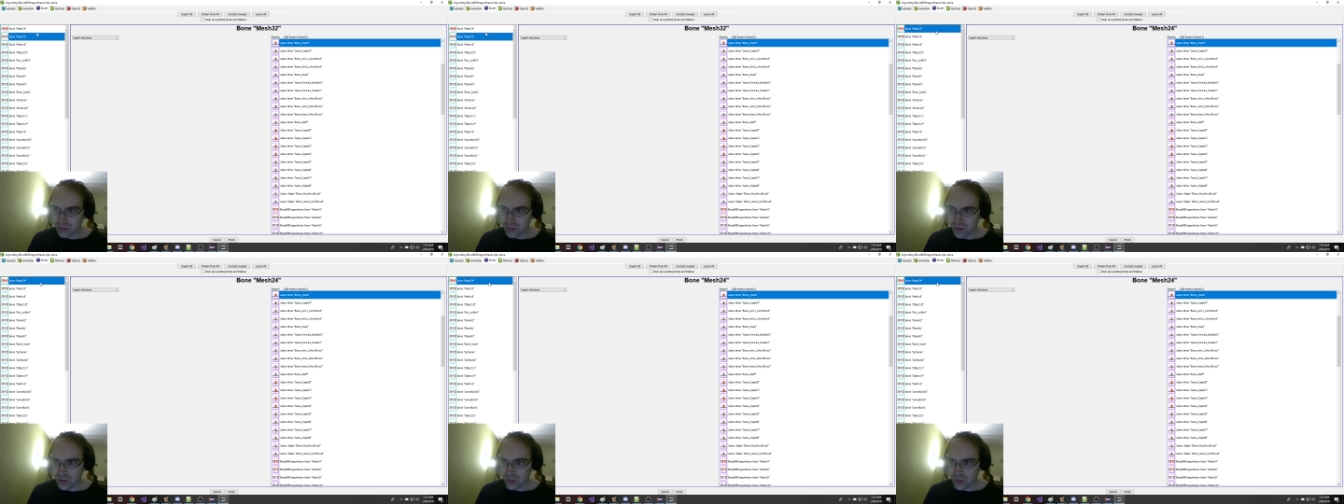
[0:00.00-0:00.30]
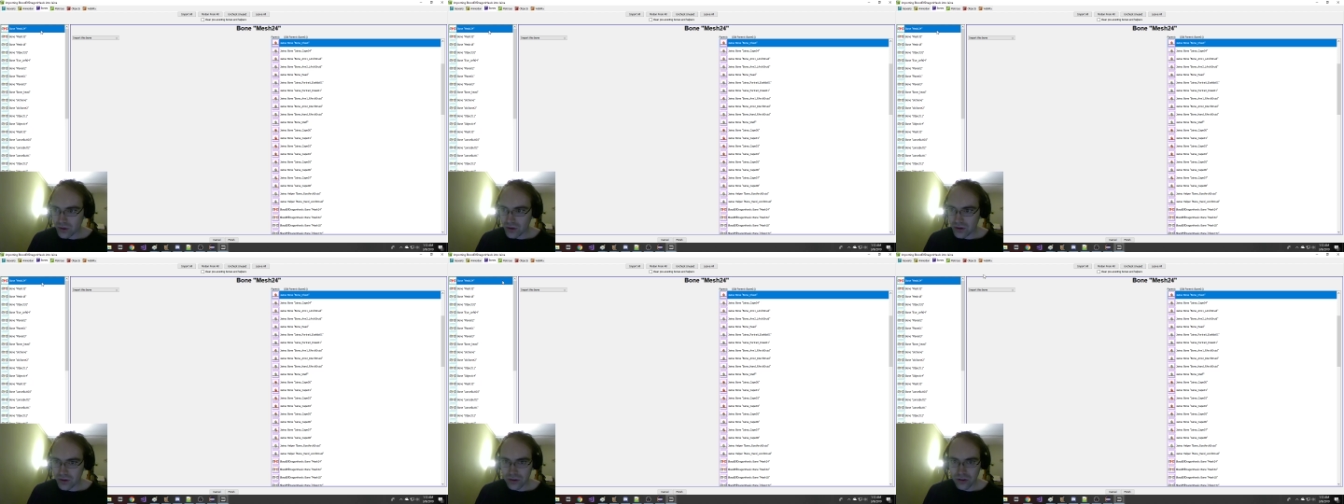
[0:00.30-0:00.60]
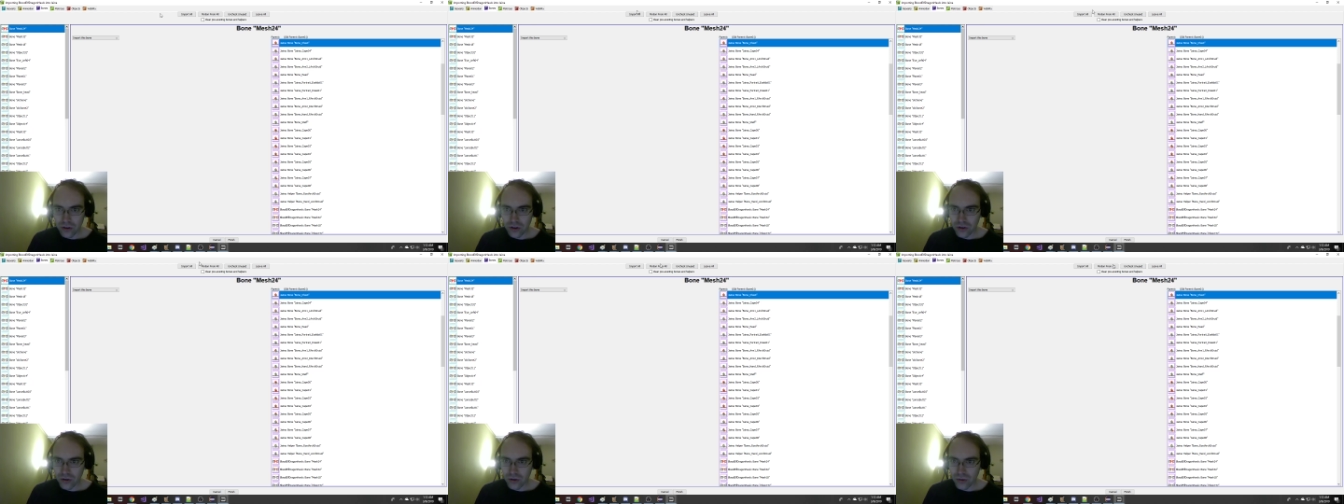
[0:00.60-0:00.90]
1 and
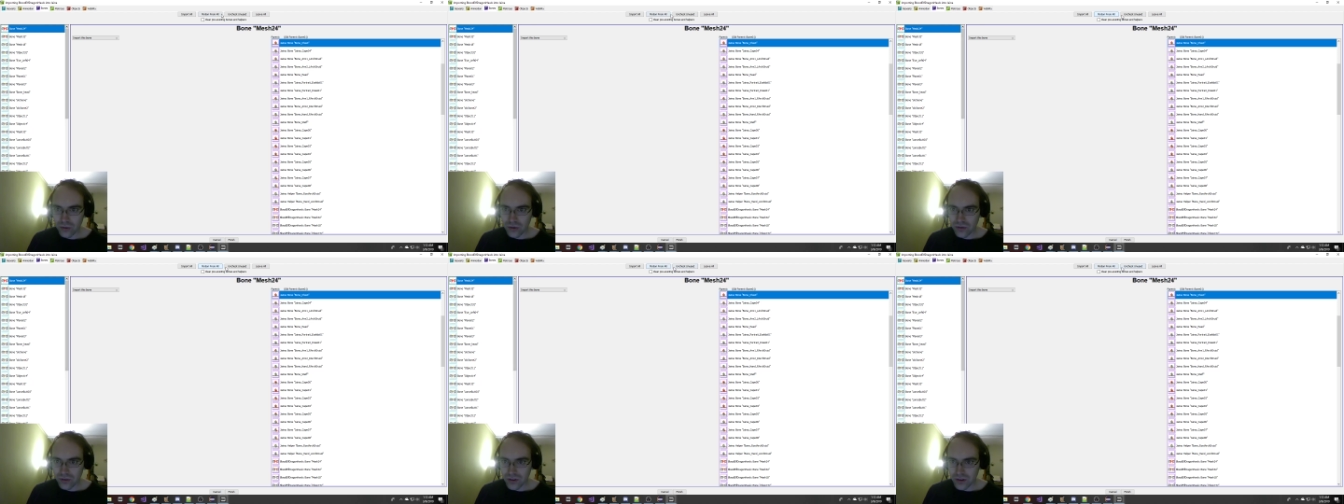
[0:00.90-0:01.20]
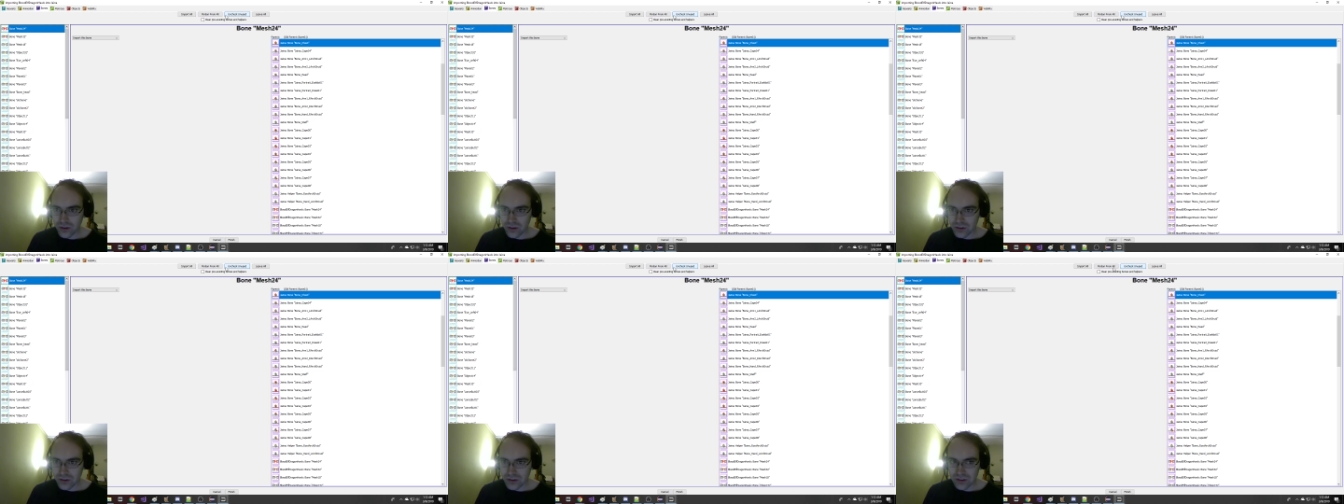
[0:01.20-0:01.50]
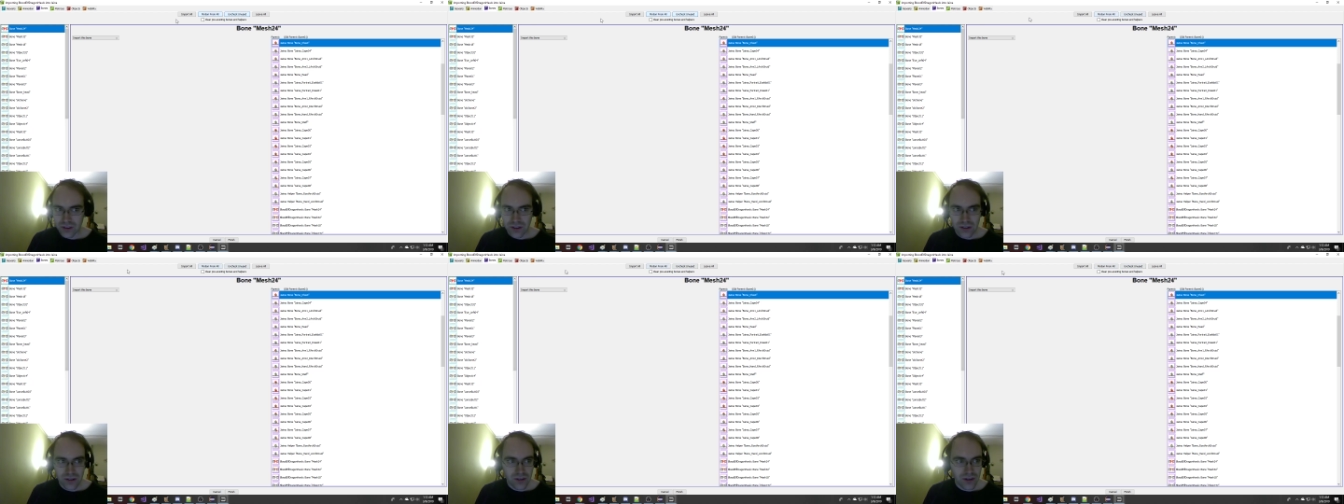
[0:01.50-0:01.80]
2 if they're
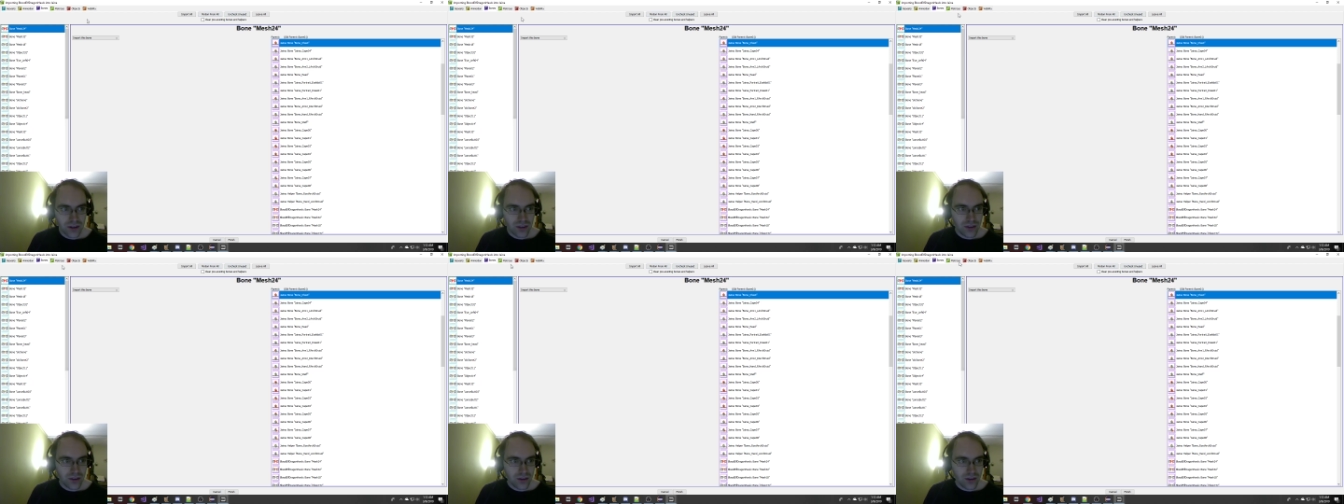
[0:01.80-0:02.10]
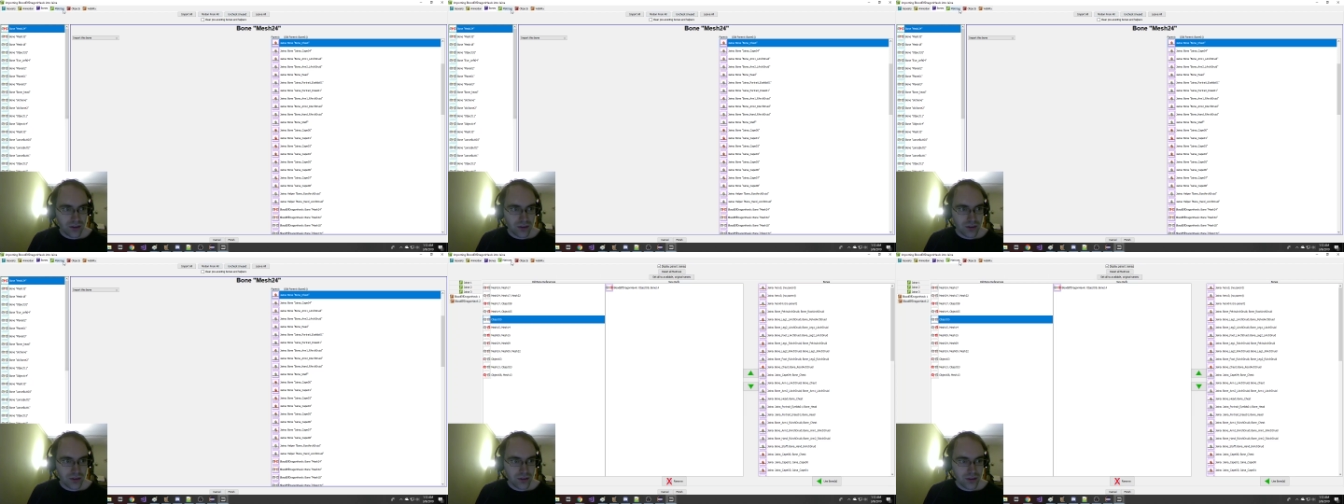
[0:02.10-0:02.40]
still in the